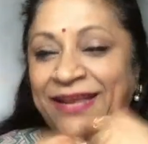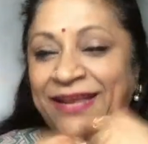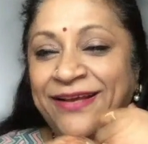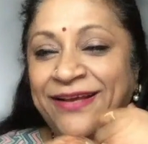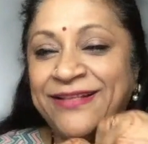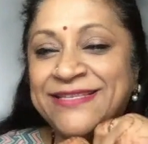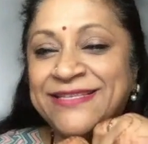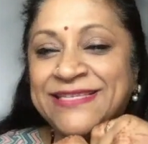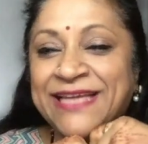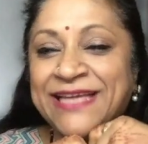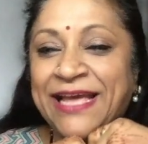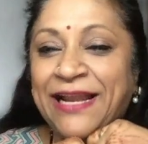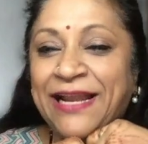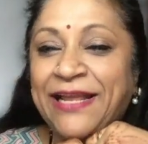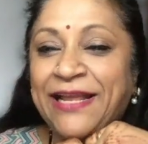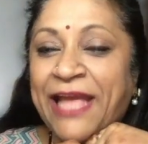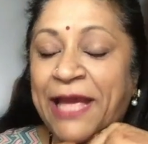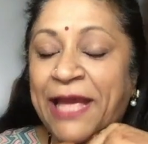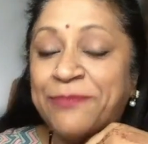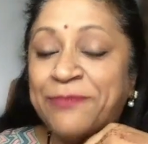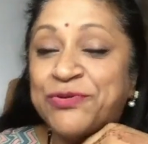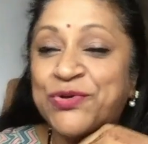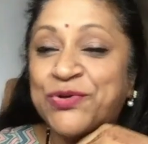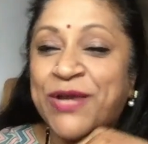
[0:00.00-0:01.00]
skill
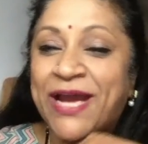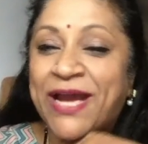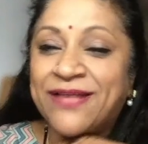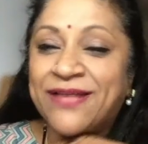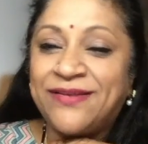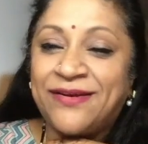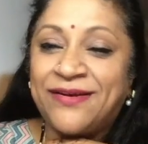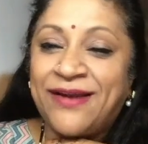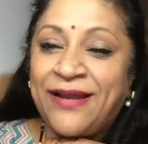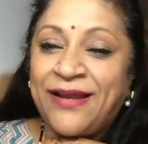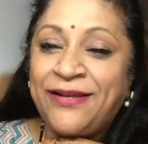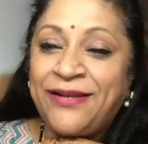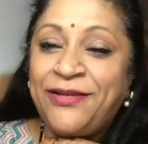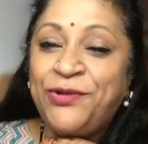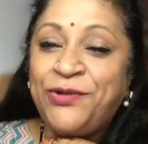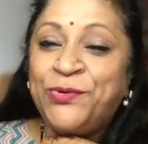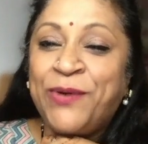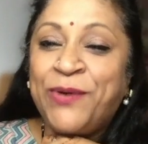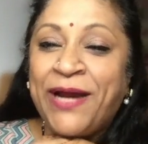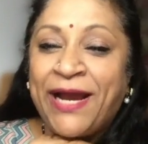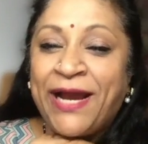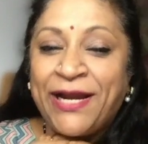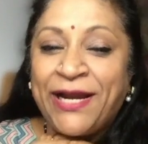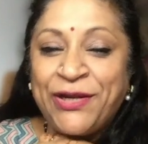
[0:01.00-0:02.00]
came together, and you
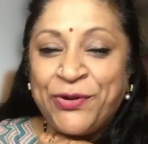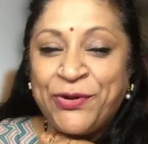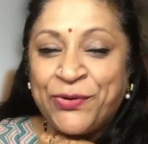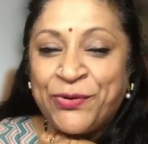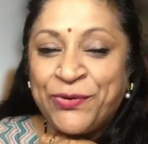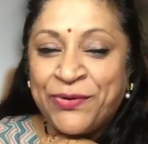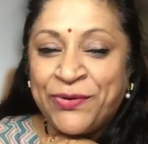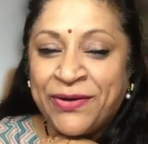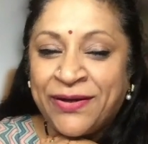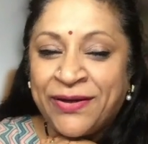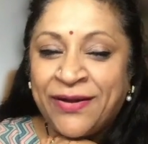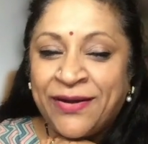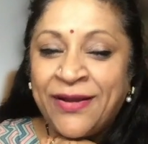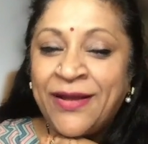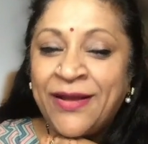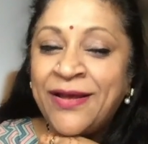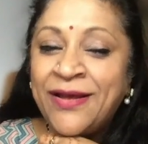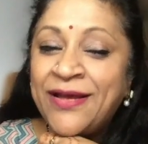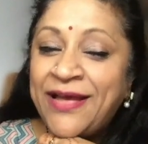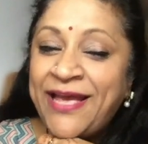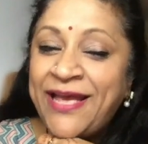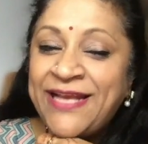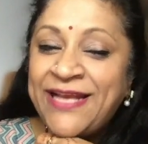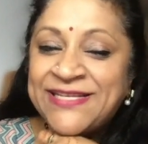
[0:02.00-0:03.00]
had your
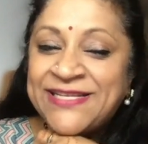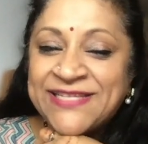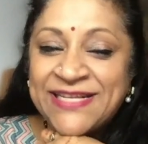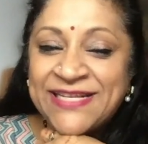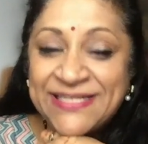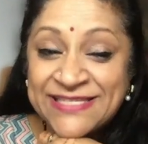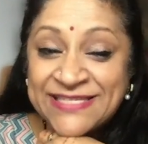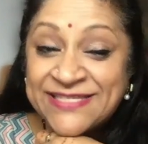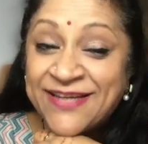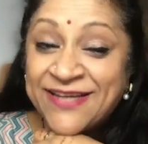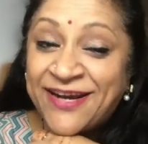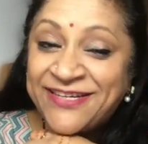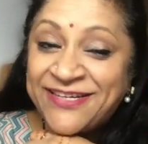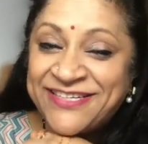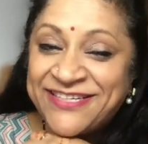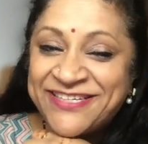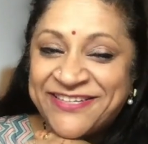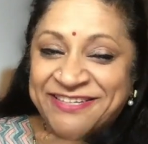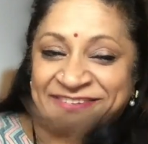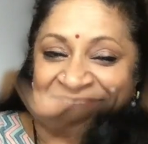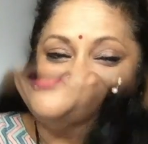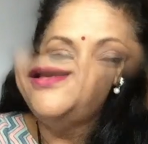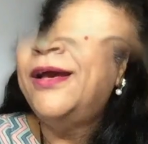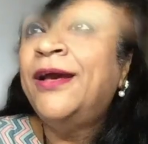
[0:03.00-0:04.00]
Excel started,
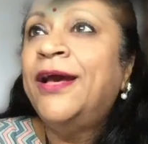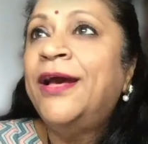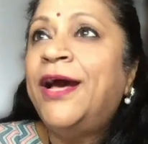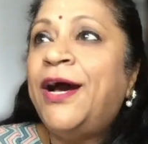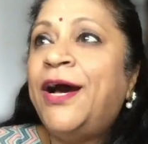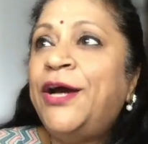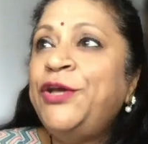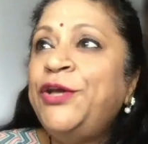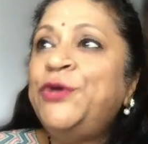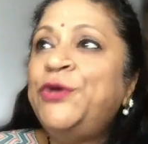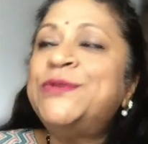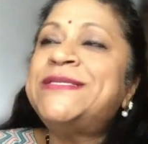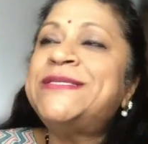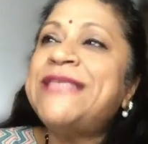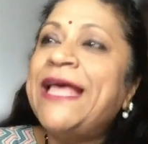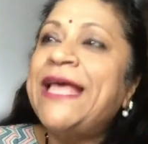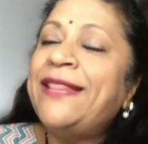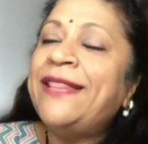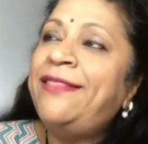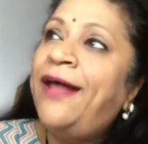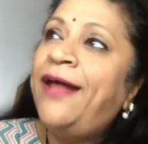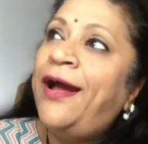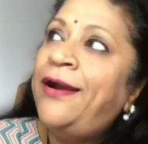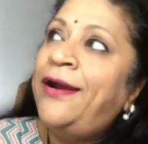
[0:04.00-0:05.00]
right? You said
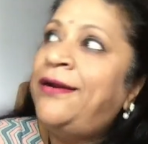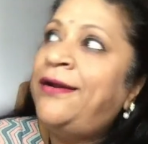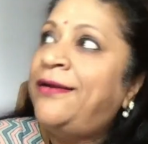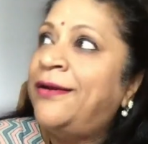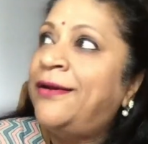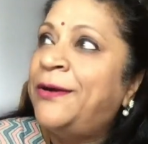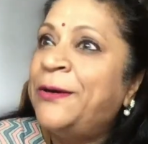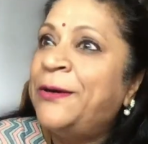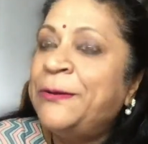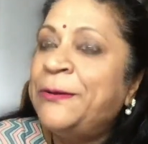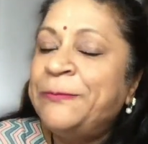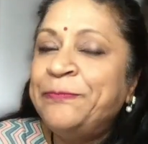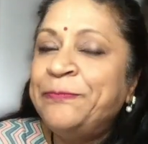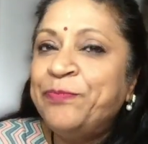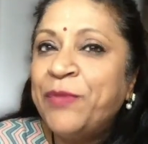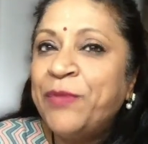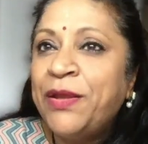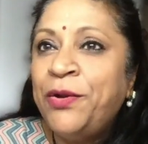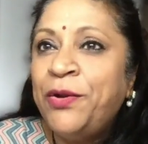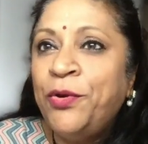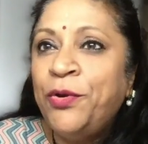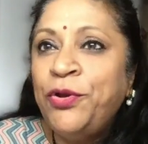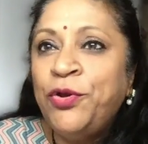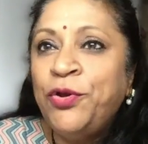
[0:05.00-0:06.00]
that
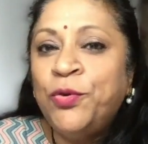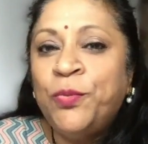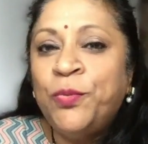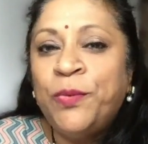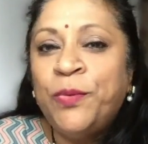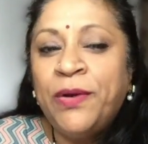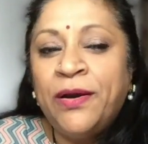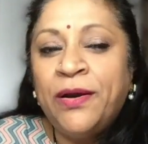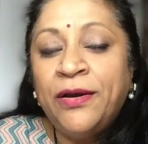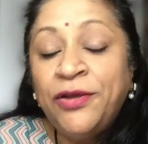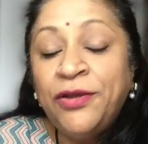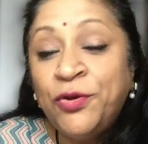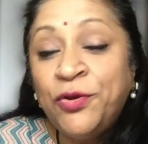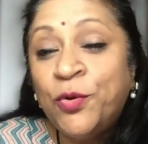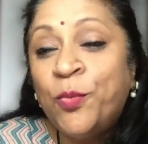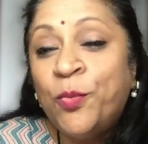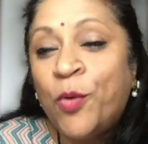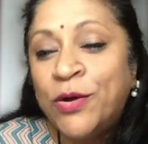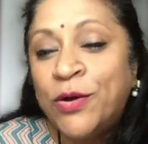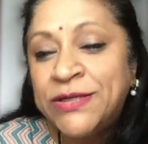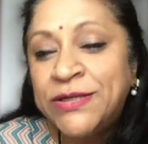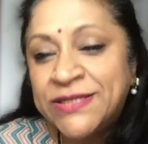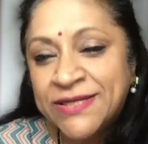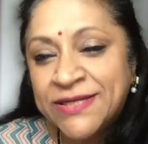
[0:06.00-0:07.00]
you
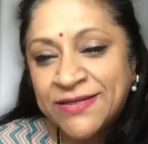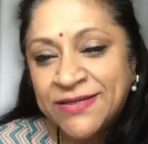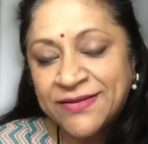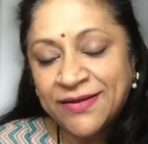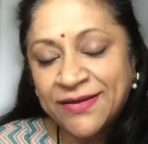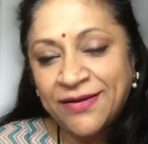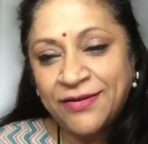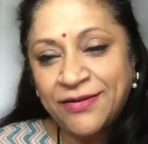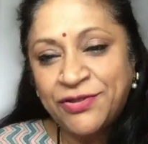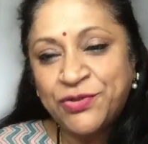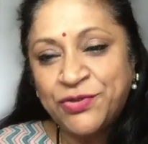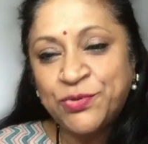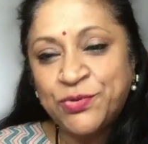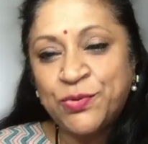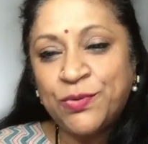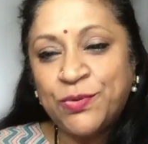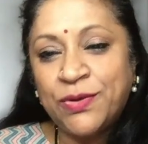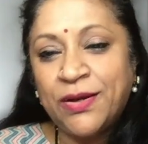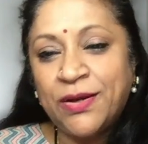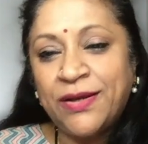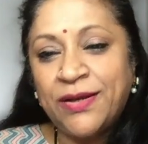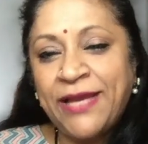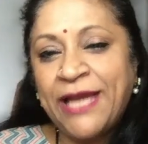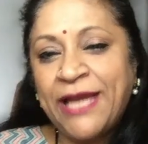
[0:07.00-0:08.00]
wanted to
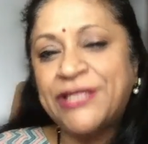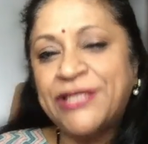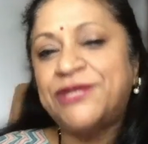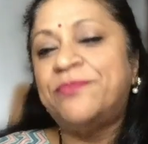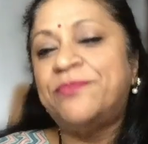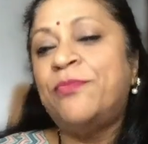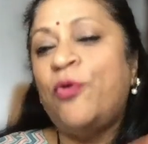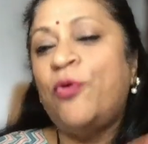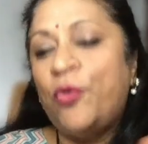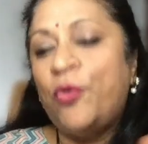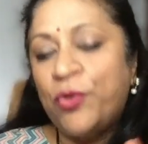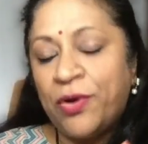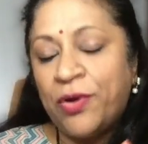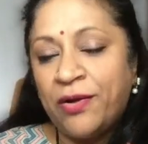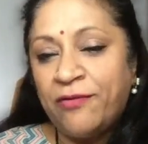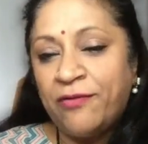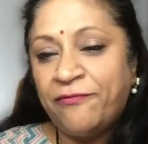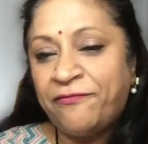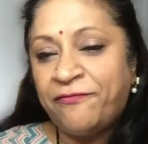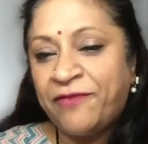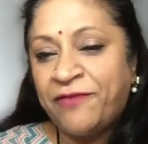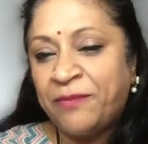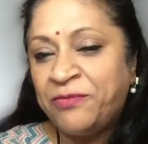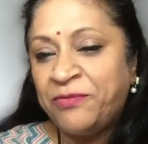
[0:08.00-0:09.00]
get more
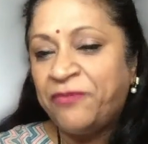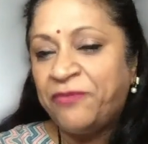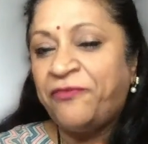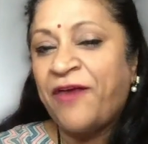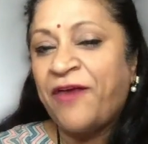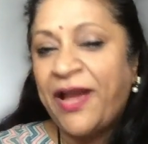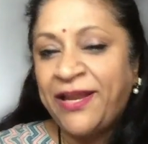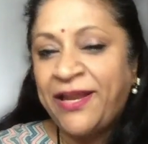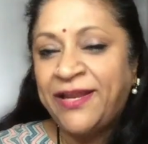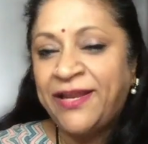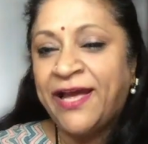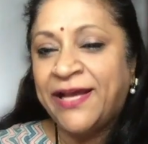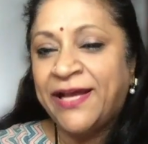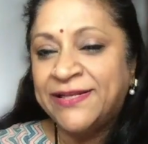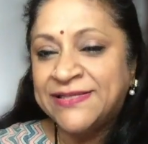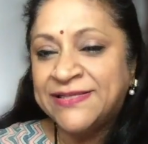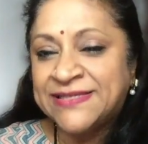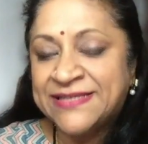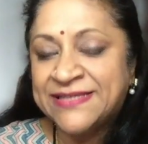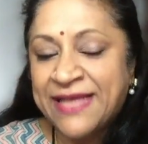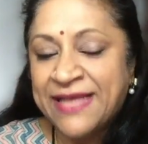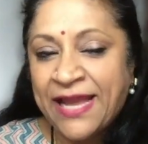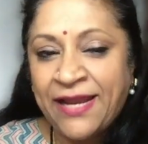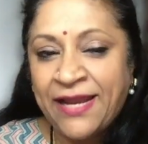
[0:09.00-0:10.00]
from the finance
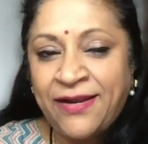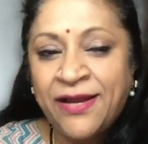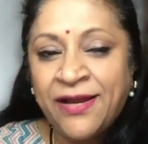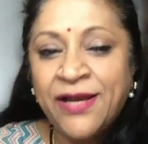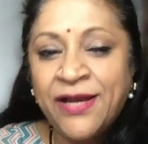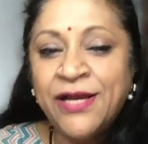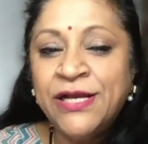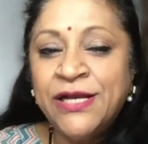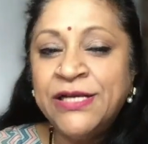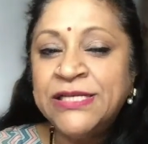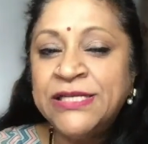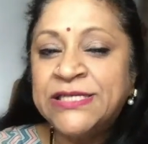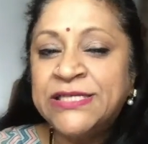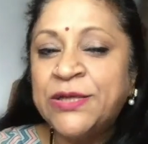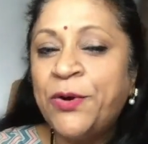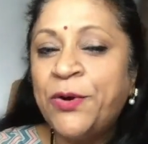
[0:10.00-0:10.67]
side, so